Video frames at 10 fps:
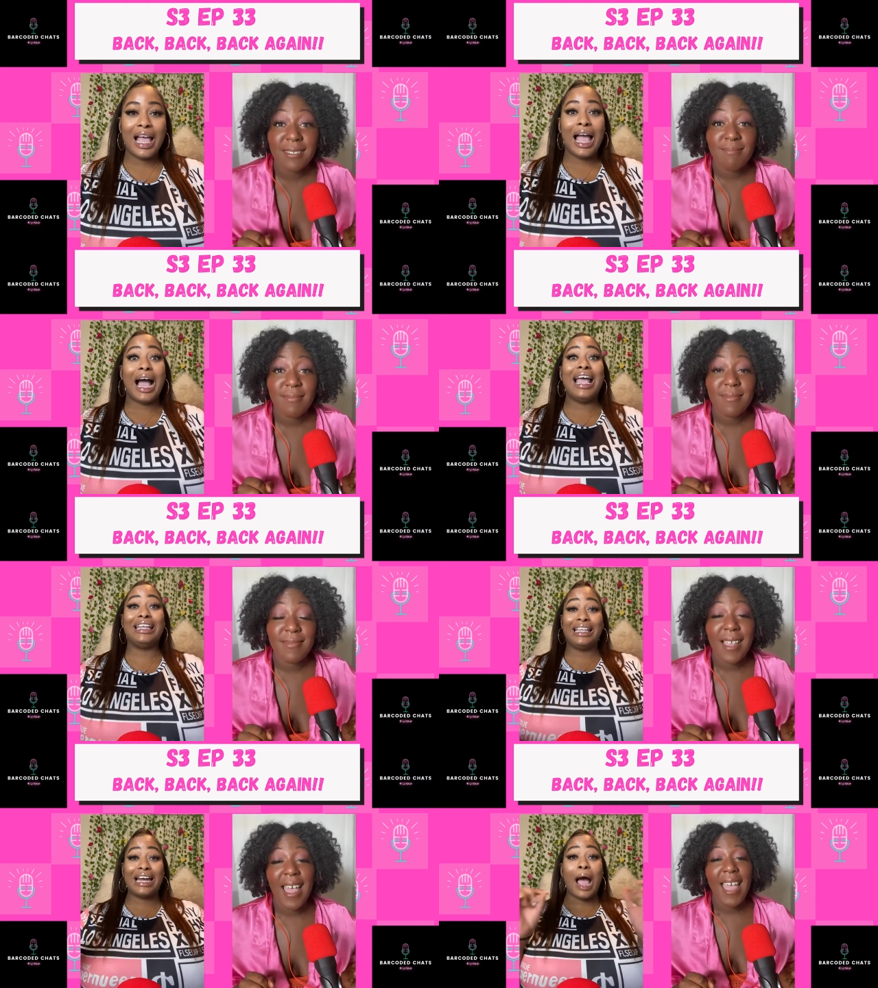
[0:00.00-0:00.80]
Speaker 1: And
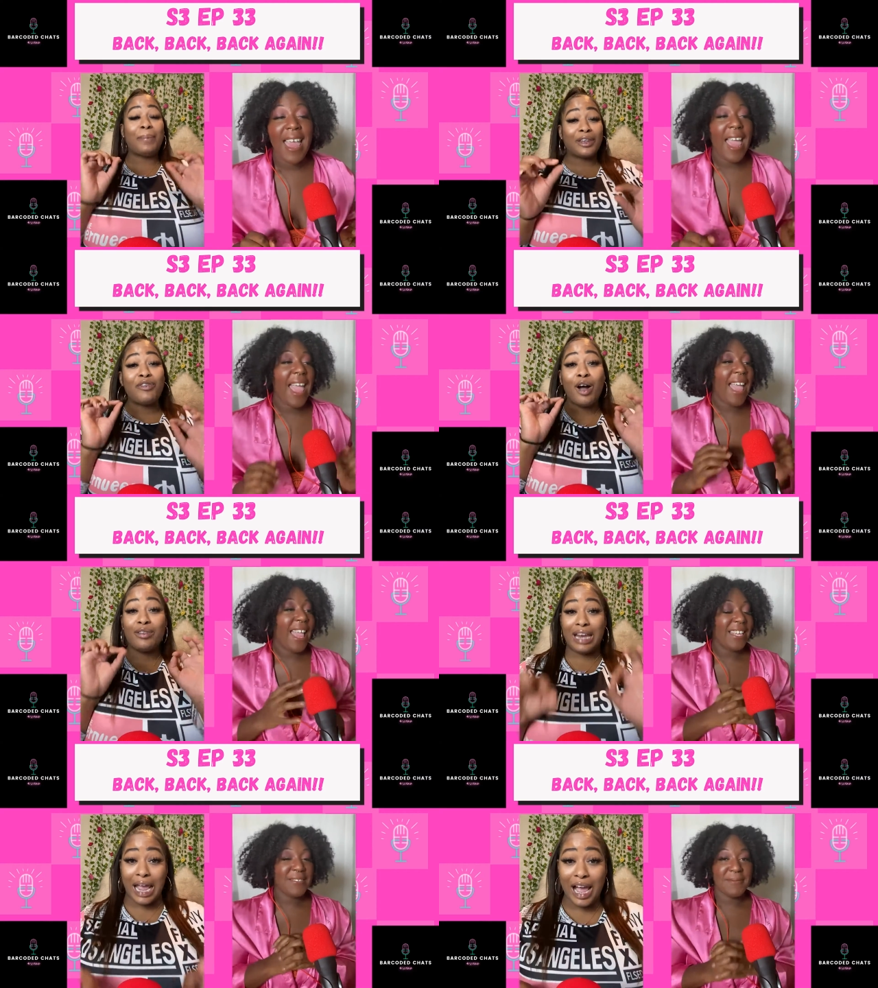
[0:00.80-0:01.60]
then I put the phone
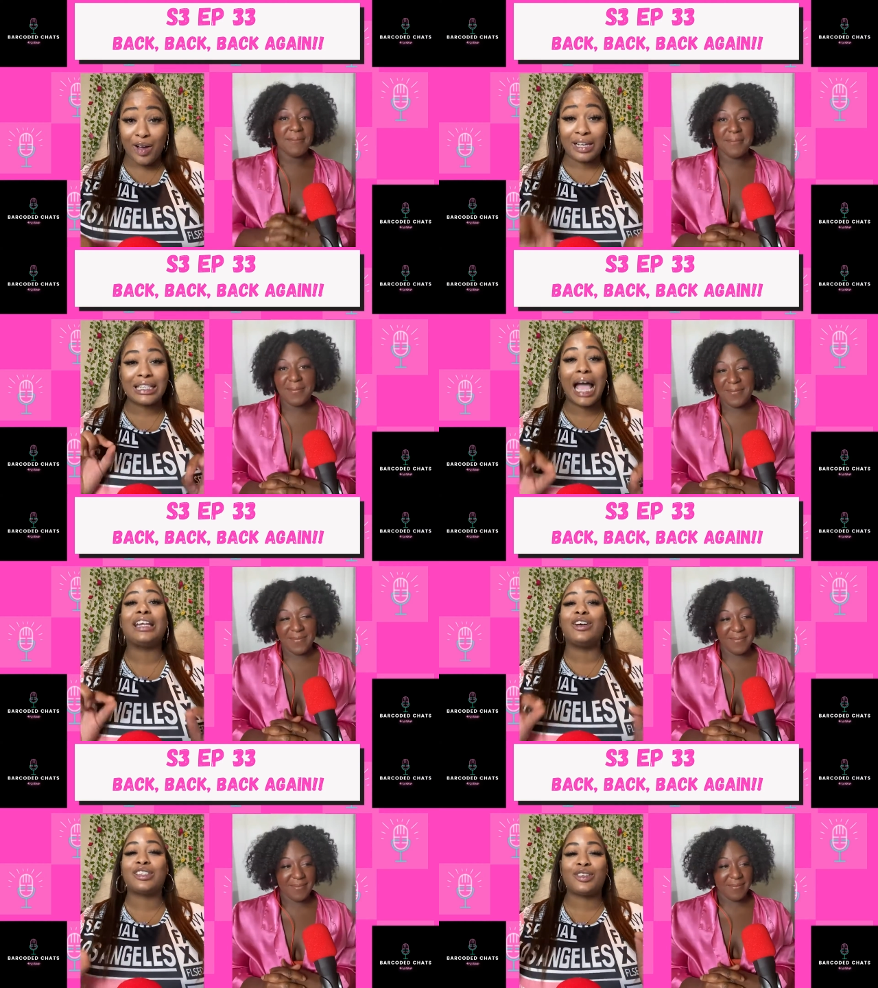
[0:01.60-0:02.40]
down because I had to
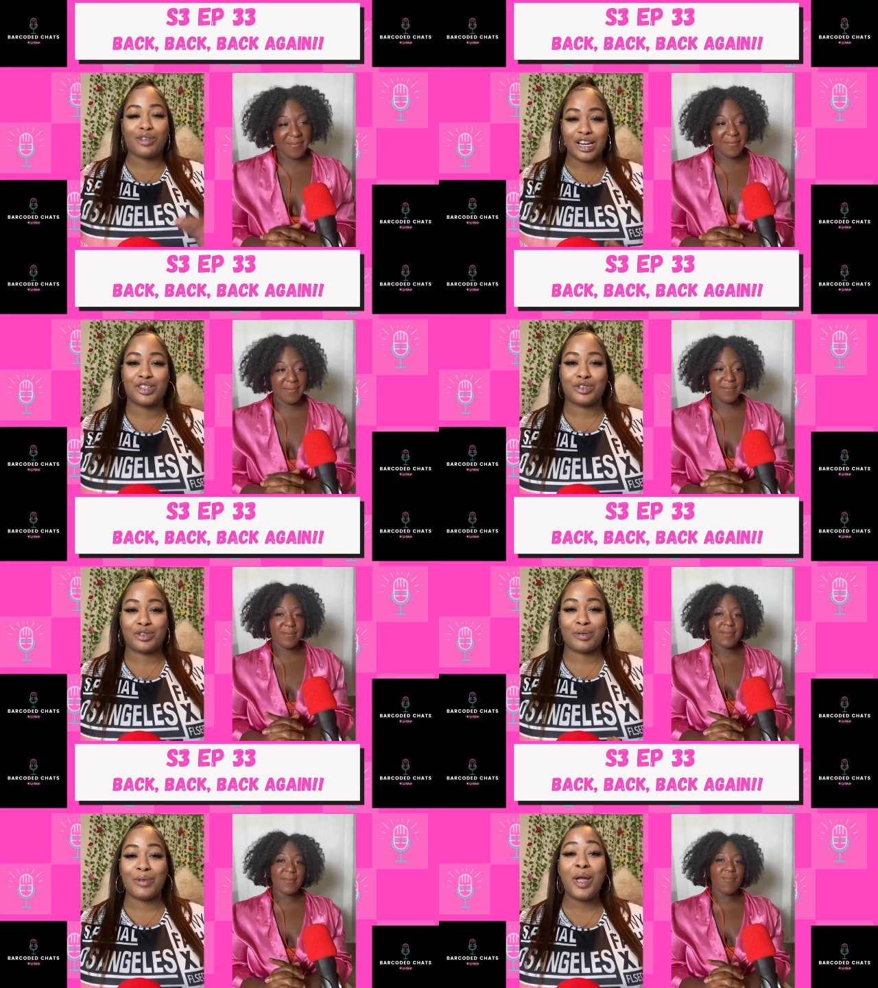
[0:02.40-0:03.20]
go to the
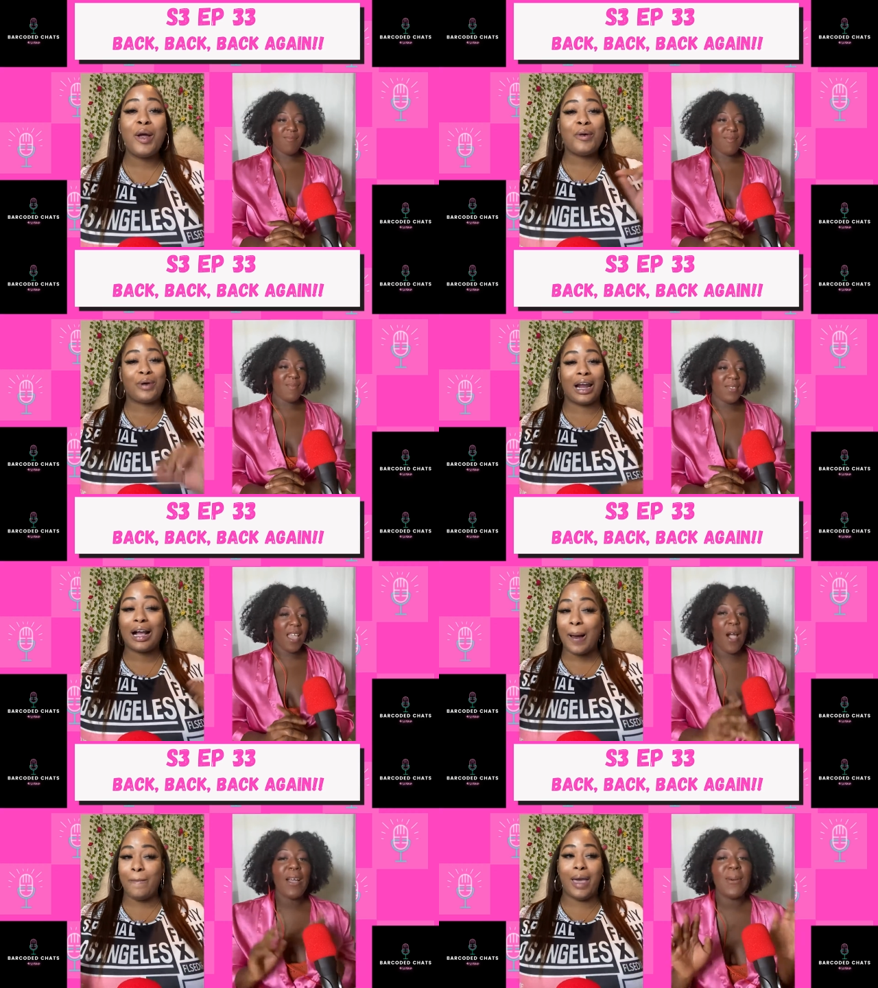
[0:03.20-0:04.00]
restroom. When I
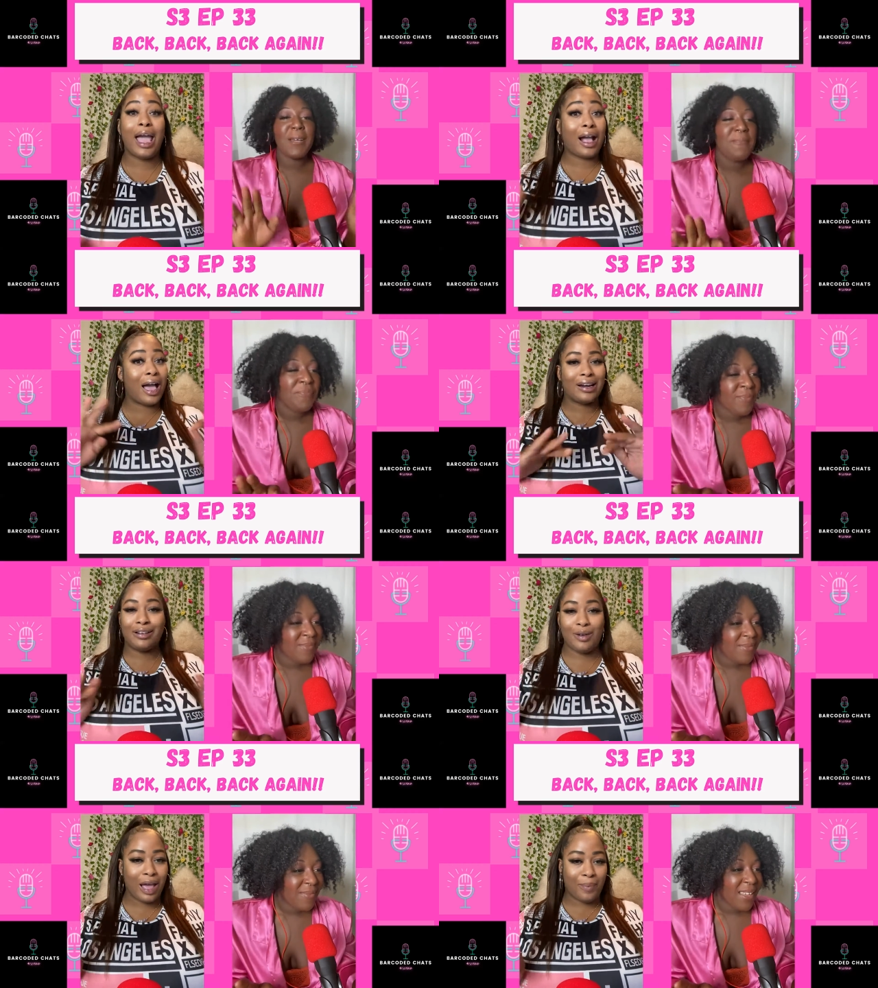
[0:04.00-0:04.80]
come back, I don't know
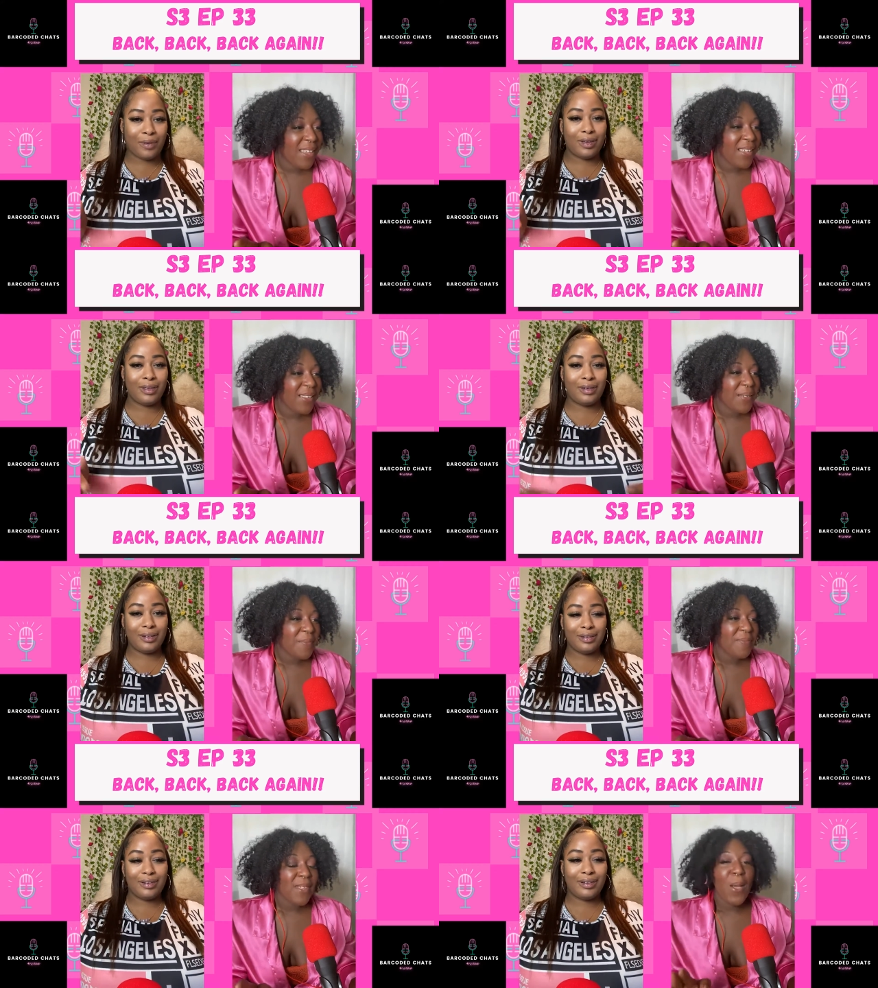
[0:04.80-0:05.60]
what happened.
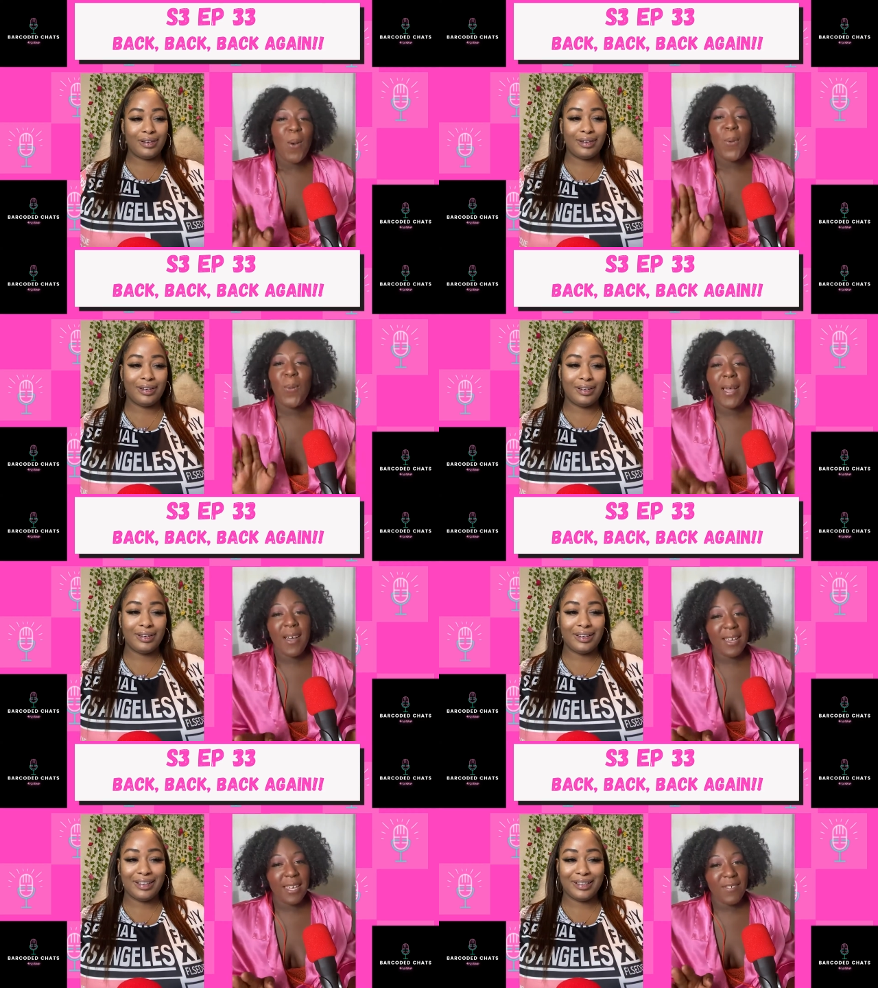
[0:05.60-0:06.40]
We're going to
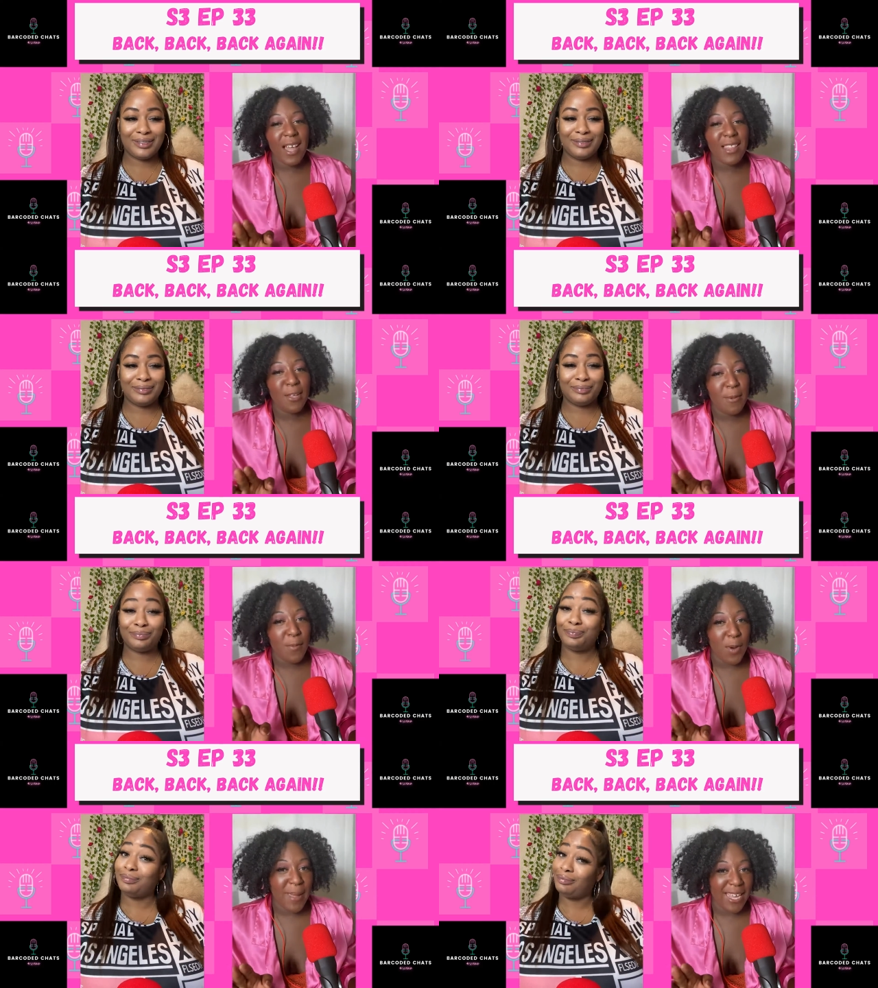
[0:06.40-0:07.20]
give y'all a little bit more
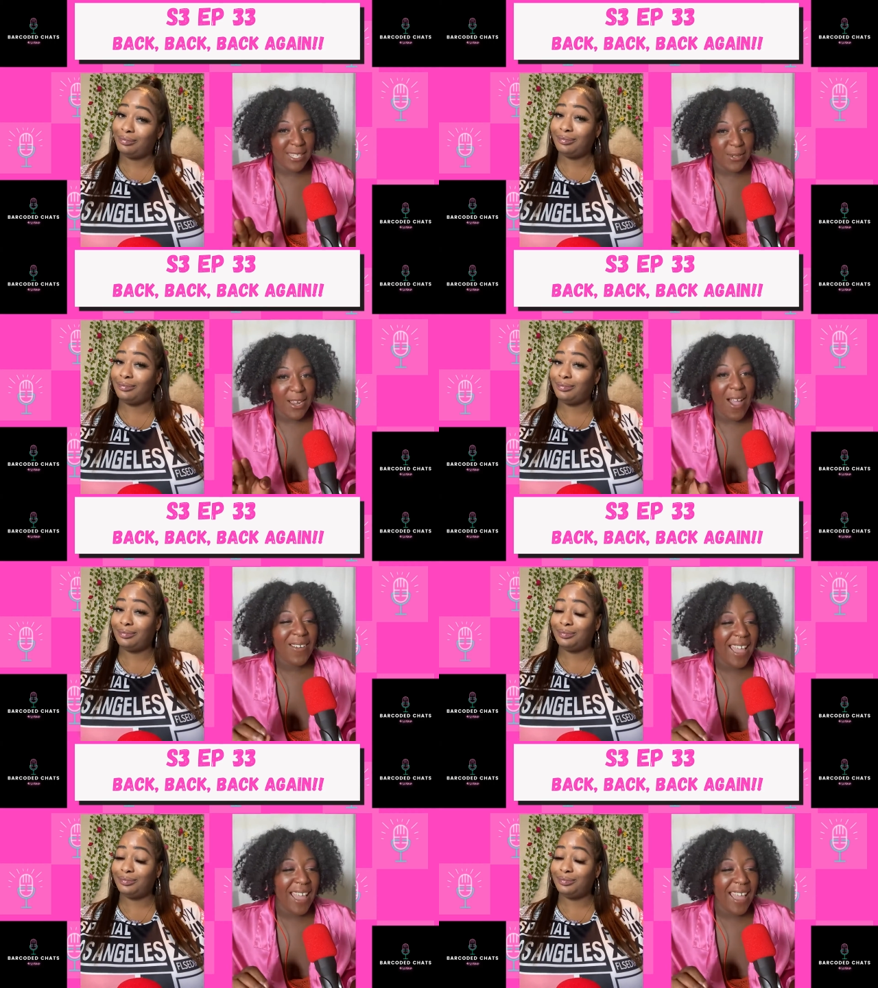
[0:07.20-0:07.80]
backstory. Okay,